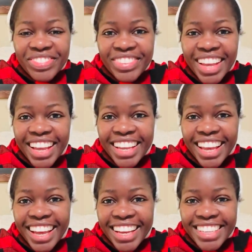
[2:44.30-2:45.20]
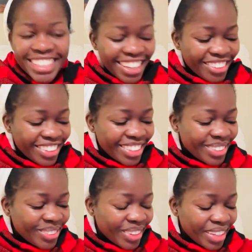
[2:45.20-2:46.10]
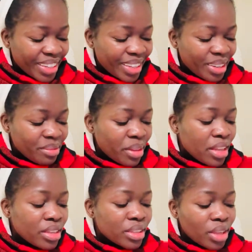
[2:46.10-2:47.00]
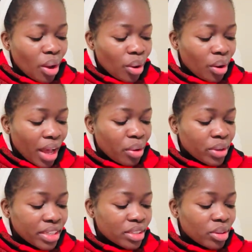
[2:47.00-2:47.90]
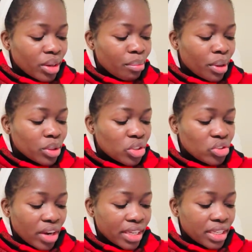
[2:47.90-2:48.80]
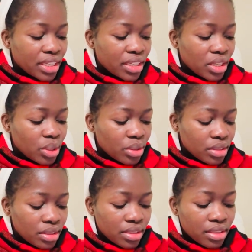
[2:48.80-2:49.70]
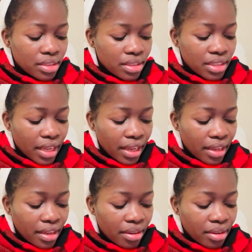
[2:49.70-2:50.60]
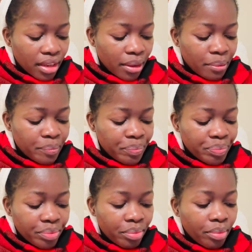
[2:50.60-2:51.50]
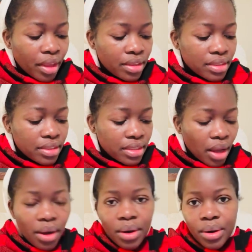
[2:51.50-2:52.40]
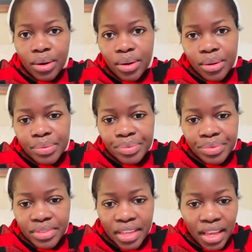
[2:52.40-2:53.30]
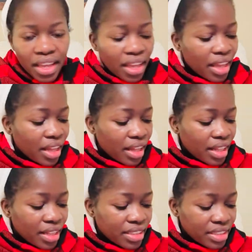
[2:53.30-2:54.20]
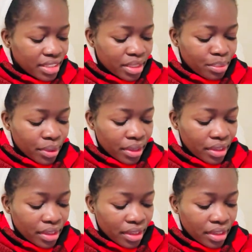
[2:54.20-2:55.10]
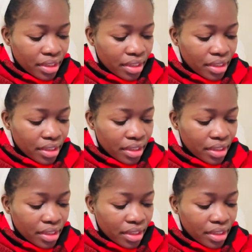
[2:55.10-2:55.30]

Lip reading: Hi, guys. How are you? Welcome. So I want to talk about trending news today. Okay. So I'll just be